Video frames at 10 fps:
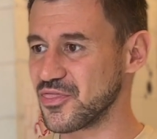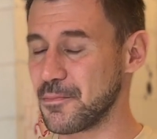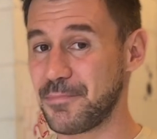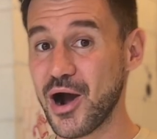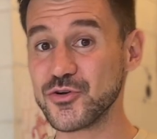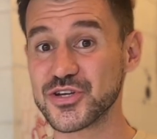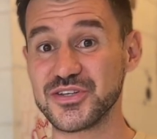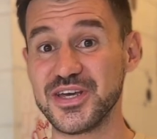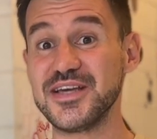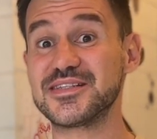
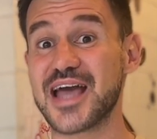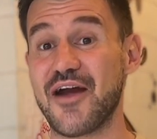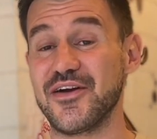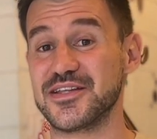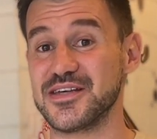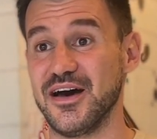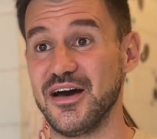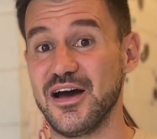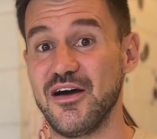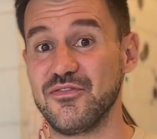Belgian yeast character
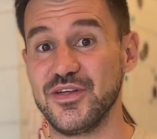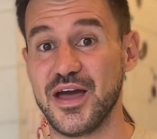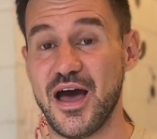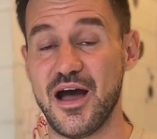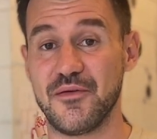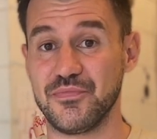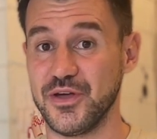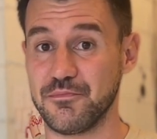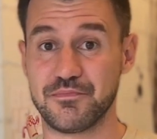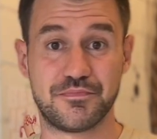of the